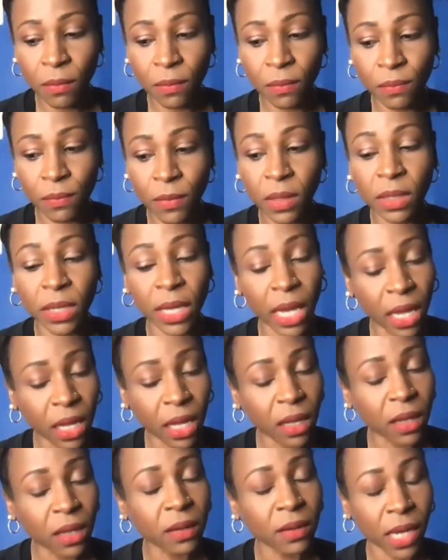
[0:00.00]

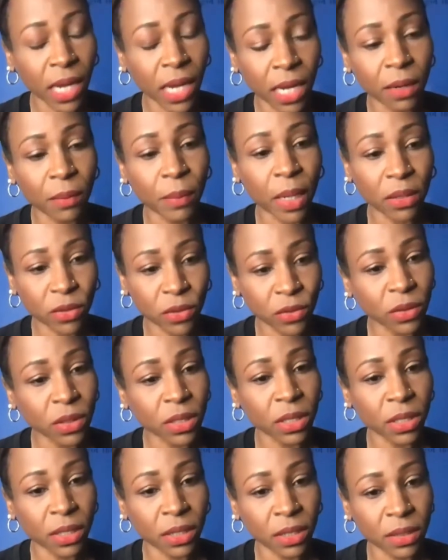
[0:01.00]
Yeah, about 2
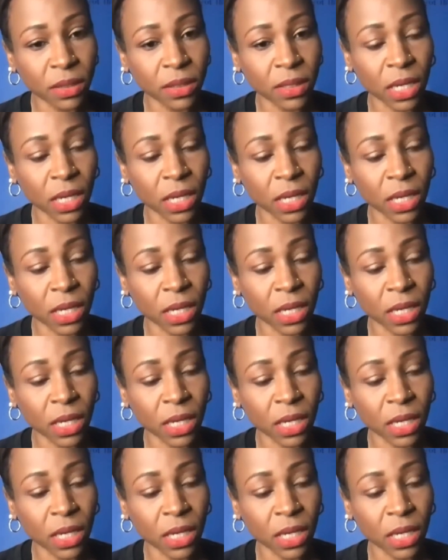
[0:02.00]
years.